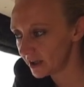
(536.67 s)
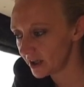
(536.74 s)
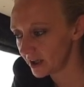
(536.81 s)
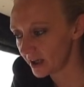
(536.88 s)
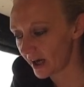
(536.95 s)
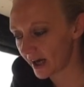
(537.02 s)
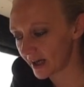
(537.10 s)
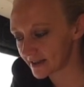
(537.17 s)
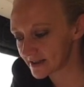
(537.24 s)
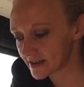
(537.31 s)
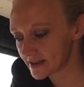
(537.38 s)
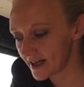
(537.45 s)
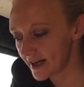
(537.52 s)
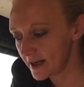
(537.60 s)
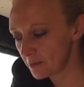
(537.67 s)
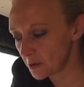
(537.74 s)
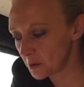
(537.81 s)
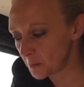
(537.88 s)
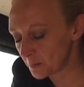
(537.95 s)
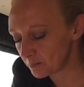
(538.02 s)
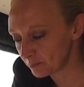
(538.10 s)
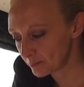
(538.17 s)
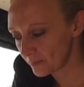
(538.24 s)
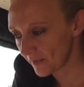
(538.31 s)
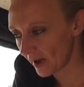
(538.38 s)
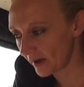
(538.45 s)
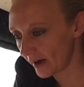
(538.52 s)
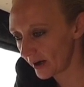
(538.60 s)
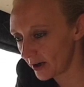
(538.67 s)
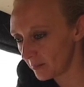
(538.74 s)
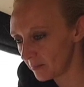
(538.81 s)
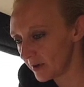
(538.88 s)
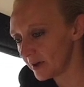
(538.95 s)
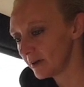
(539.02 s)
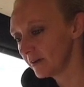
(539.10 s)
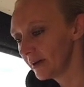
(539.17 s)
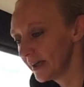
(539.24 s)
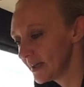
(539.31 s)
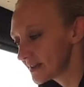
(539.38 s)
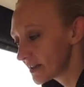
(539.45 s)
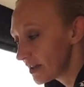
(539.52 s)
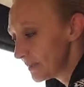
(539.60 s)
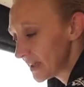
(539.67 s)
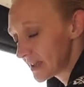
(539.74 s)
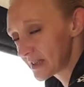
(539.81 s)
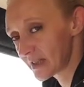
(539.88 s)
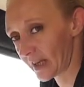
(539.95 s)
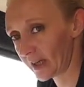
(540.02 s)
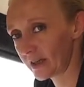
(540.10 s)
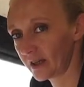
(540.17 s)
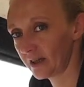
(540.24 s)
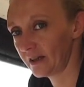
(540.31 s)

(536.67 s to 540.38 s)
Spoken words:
and stable. Here's going to be the sink.